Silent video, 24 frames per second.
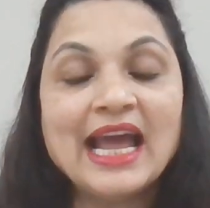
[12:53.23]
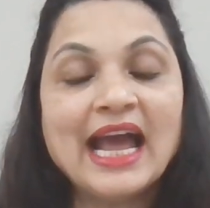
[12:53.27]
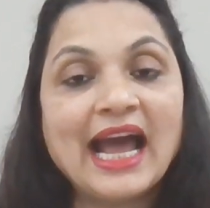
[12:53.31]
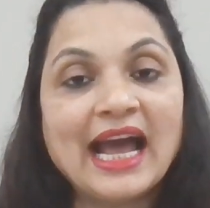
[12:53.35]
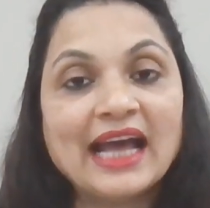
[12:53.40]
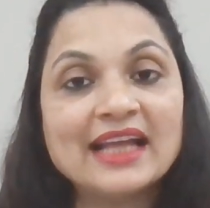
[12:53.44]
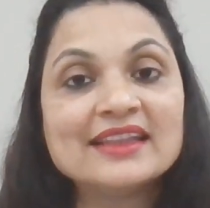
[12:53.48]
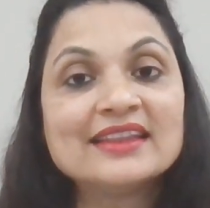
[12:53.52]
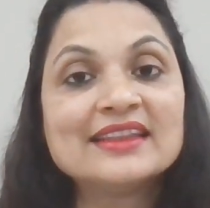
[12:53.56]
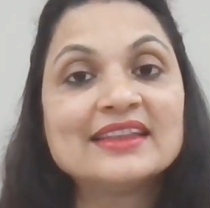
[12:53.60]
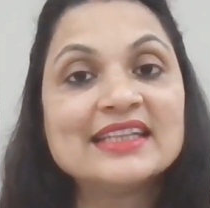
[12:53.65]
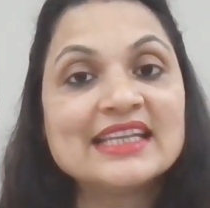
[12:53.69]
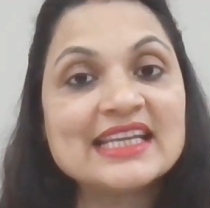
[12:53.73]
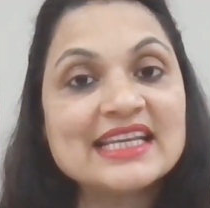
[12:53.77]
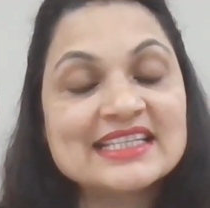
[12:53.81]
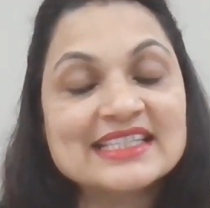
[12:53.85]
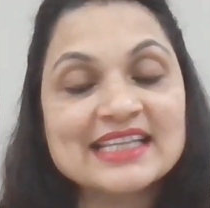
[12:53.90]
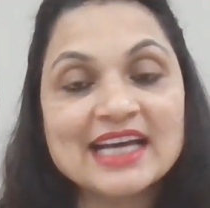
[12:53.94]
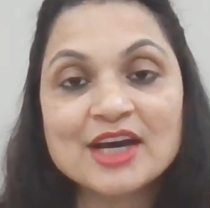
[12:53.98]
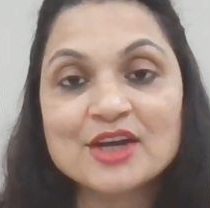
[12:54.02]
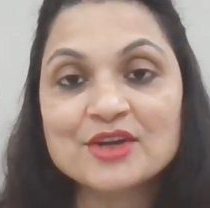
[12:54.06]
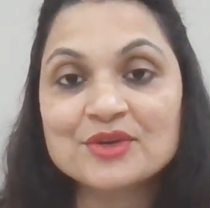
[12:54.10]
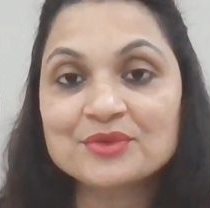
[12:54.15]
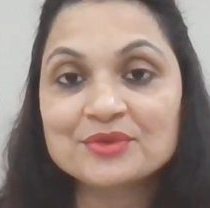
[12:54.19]
and these
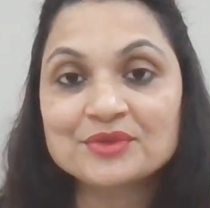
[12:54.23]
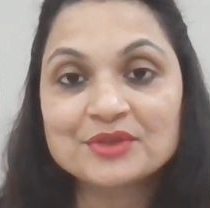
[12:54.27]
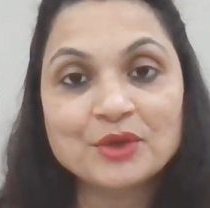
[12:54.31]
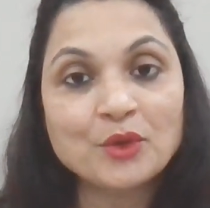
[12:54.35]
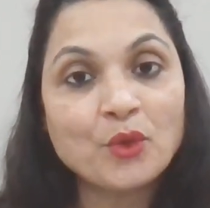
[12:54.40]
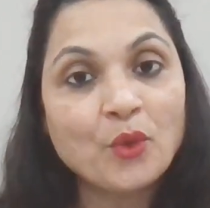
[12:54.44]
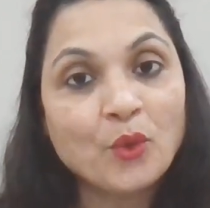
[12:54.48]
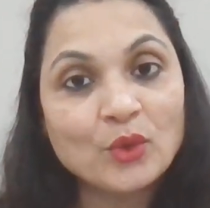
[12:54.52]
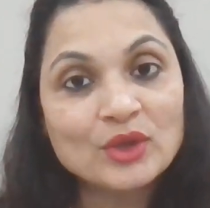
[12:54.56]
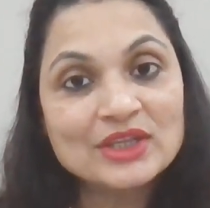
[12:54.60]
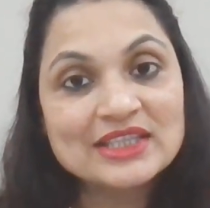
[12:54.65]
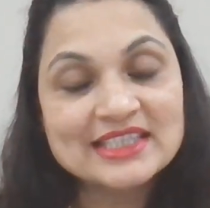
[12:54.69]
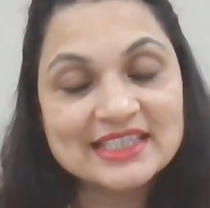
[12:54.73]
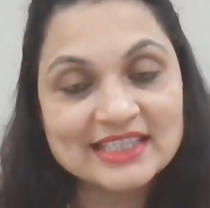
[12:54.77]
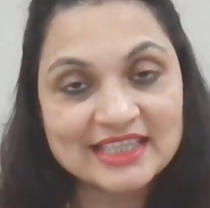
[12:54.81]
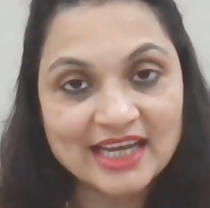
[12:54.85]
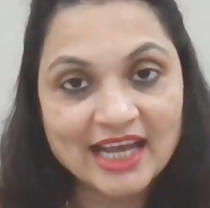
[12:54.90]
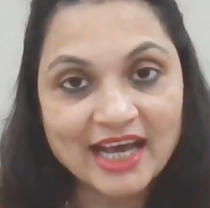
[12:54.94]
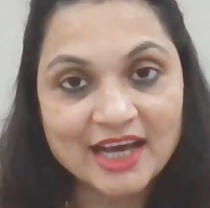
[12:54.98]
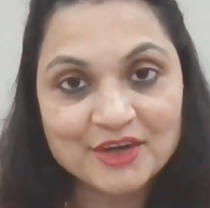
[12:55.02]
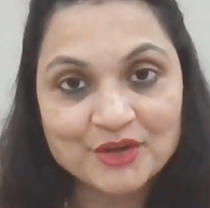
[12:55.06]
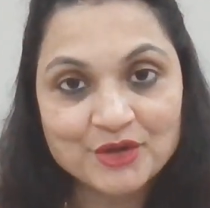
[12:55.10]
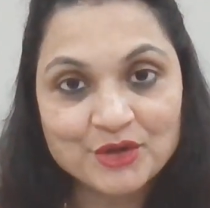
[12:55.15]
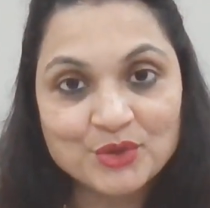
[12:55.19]
are the whole
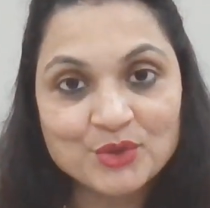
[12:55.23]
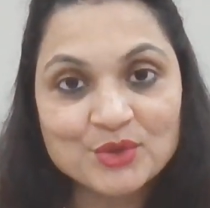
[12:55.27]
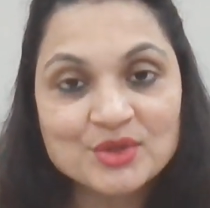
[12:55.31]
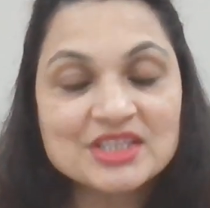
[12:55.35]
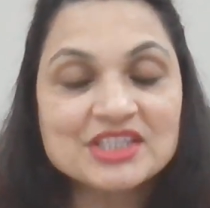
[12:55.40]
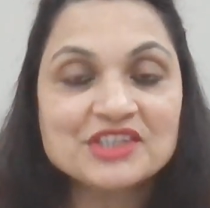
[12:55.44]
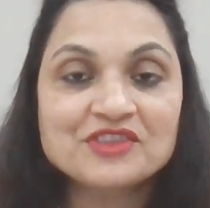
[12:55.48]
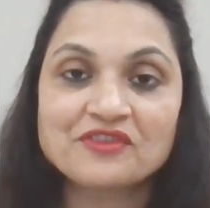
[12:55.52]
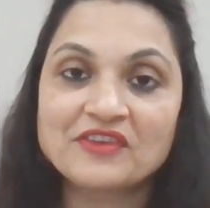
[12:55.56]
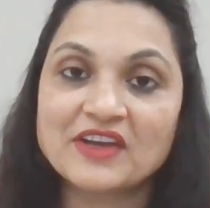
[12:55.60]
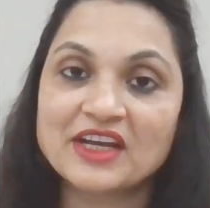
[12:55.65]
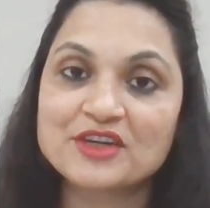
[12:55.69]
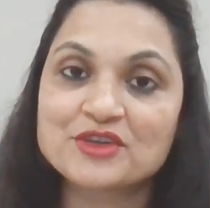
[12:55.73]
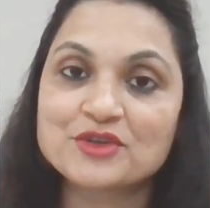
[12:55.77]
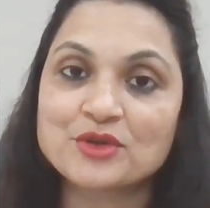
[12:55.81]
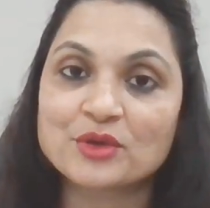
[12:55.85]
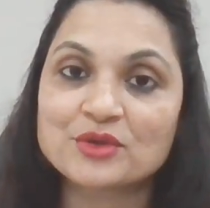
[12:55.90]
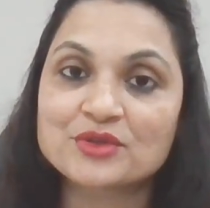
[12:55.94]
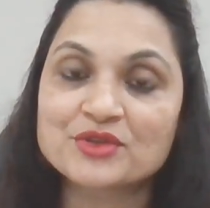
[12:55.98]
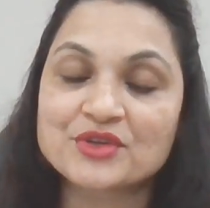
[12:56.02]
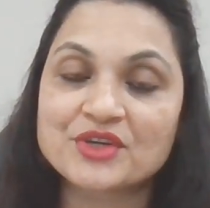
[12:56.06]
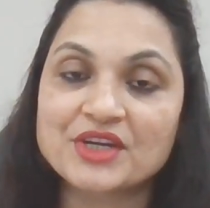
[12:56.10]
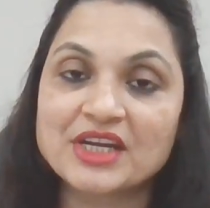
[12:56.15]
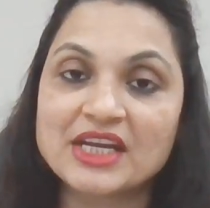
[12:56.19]
scenarios where
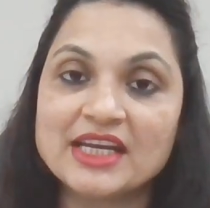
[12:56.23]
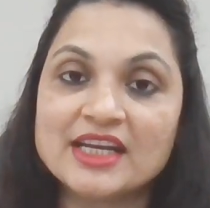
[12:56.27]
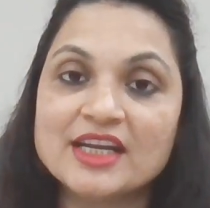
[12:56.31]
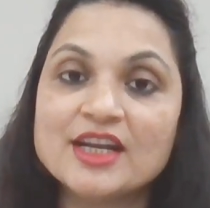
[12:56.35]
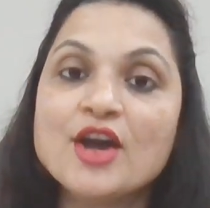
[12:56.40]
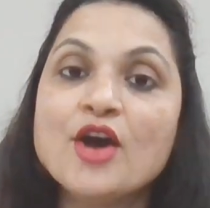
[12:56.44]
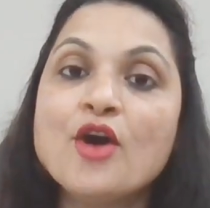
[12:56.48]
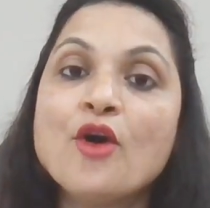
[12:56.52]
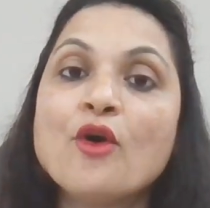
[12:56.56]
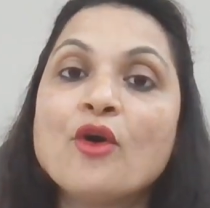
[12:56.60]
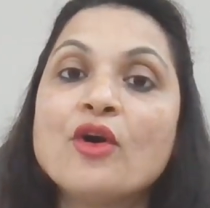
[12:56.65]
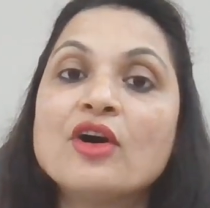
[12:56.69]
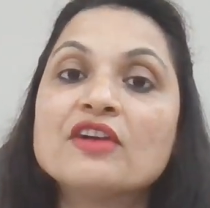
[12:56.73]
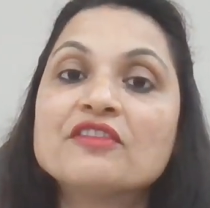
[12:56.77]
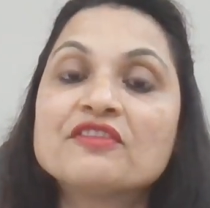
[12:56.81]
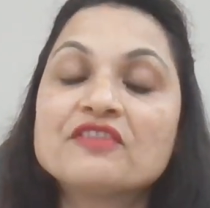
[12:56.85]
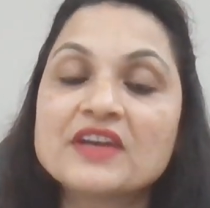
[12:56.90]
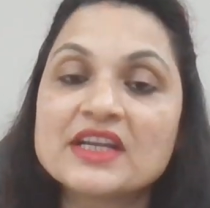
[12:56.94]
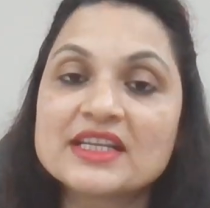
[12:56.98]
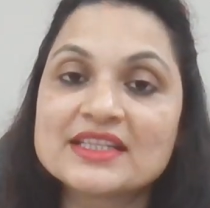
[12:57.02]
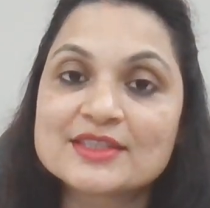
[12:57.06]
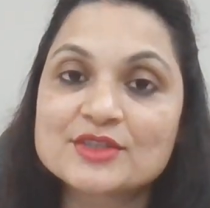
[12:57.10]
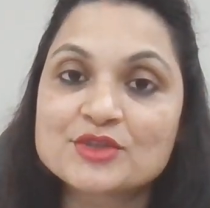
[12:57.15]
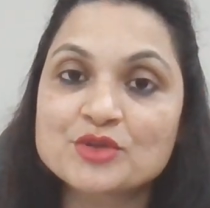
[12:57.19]
doctrine
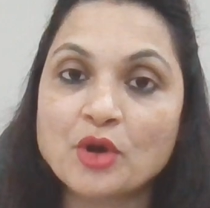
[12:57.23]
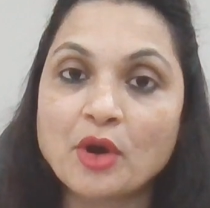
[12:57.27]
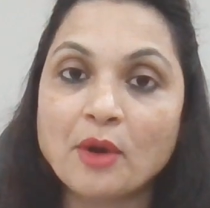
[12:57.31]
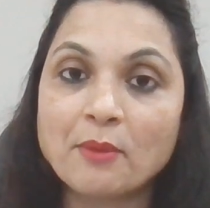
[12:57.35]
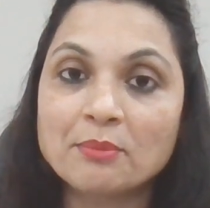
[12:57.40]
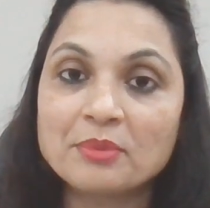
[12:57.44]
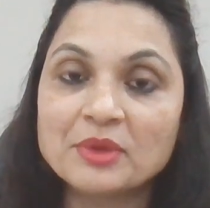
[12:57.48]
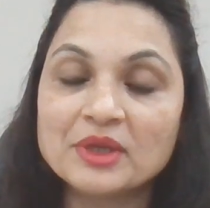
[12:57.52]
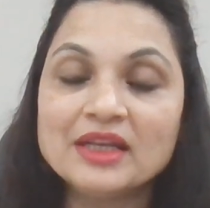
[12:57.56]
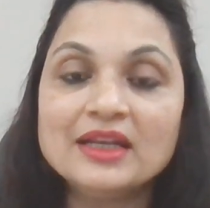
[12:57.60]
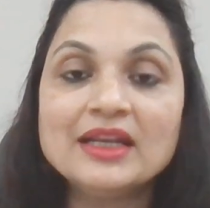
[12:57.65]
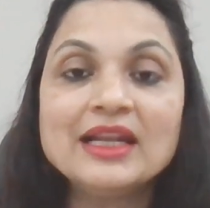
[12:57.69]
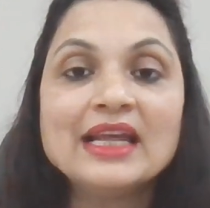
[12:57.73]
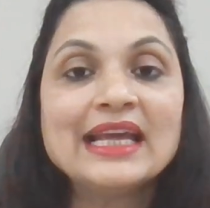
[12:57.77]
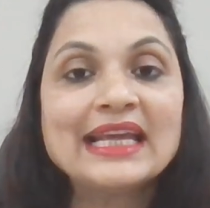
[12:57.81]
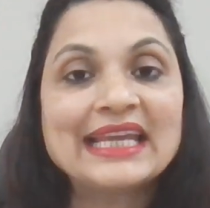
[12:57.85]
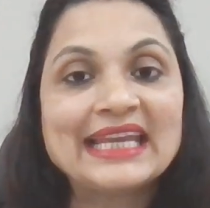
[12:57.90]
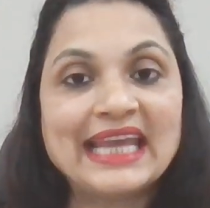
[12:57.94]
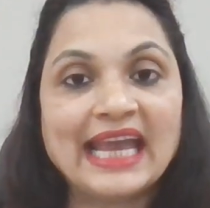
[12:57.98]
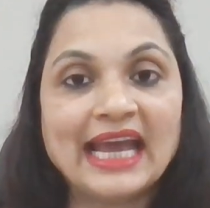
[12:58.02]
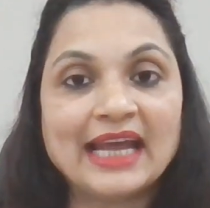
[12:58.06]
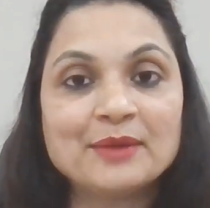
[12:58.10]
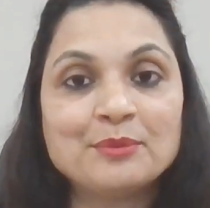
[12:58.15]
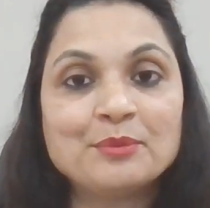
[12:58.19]
of estoppel
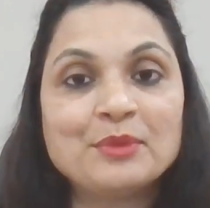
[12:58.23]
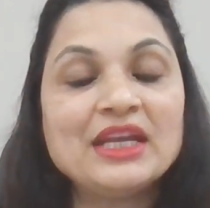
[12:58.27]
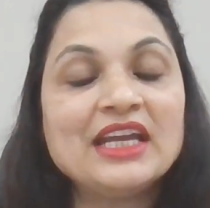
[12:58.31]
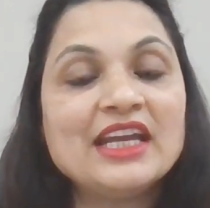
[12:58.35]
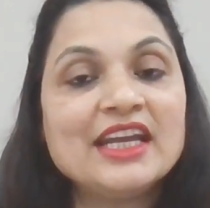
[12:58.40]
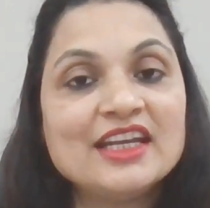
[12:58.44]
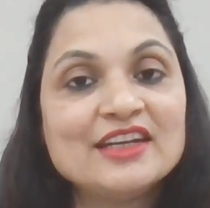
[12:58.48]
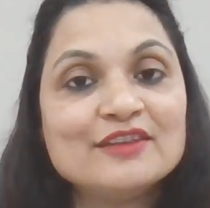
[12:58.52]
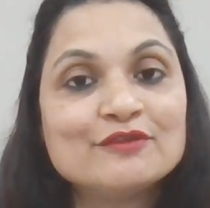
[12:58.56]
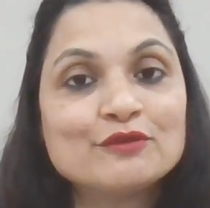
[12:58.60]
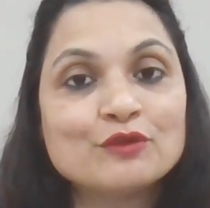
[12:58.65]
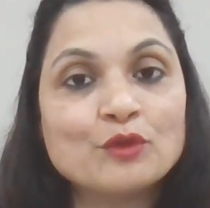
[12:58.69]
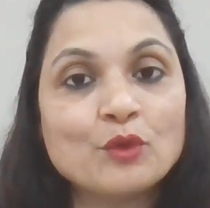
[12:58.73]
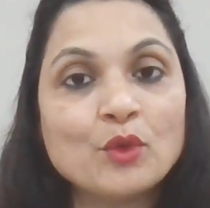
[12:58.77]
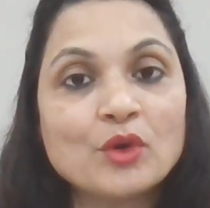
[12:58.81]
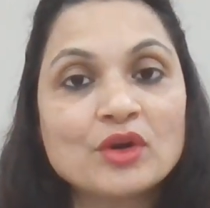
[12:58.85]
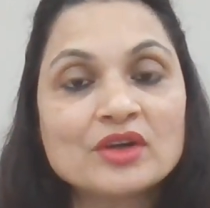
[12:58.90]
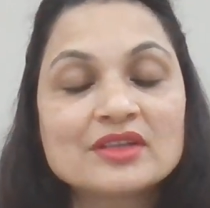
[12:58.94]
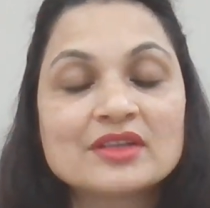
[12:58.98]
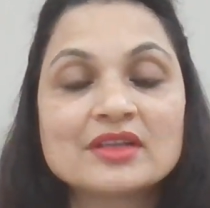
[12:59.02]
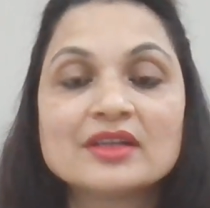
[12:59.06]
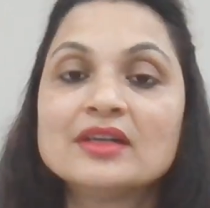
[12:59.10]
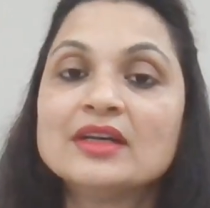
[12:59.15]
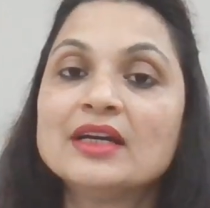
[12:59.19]
can be
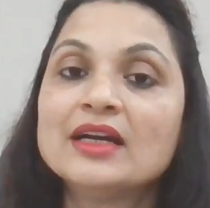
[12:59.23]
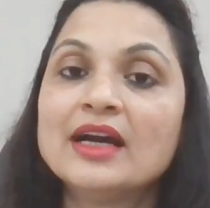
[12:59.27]
invoked